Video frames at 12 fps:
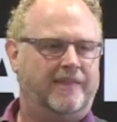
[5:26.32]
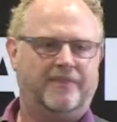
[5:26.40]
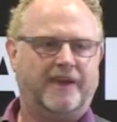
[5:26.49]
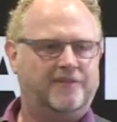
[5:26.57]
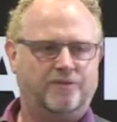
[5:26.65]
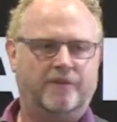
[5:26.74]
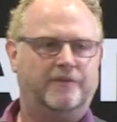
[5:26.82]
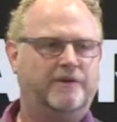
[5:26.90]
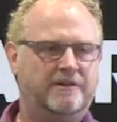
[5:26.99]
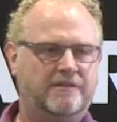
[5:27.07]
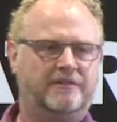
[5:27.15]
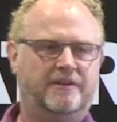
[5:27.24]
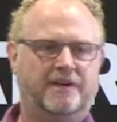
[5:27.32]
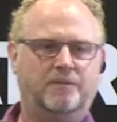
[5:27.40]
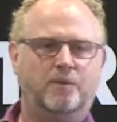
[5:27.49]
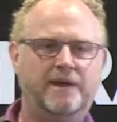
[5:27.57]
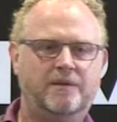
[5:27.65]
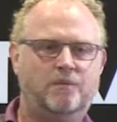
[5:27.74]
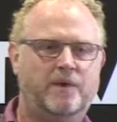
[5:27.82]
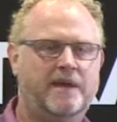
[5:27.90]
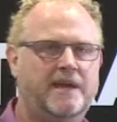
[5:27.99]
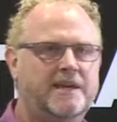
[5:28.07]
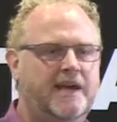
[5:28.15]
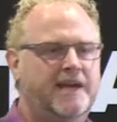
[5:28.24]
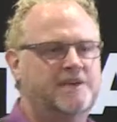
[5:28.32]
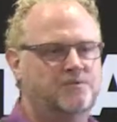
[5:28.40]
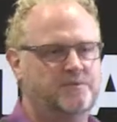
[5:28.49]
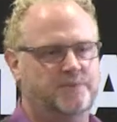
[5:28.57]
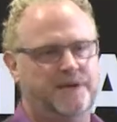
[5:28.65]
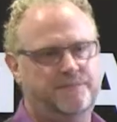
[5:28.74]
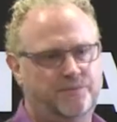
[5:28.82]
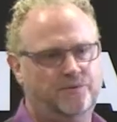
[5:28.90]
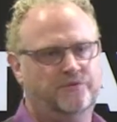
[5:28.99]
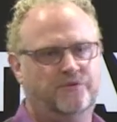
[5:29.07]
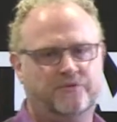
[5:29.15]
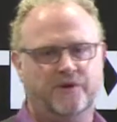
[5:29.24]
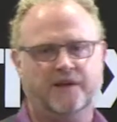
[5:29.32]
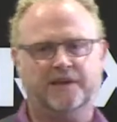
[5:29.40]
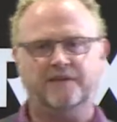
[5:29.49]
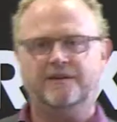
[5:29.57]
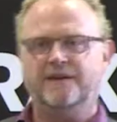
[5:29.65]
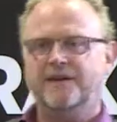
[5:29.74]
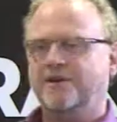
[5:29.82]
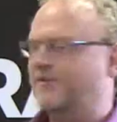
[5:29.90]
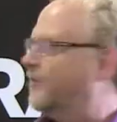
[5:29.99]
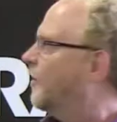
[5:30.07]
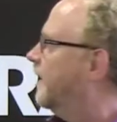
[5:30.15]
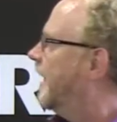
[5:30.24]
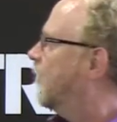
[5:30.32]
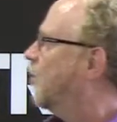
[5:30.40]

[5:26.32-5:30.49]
That's what they're interested in. We engage with people, so if I can find out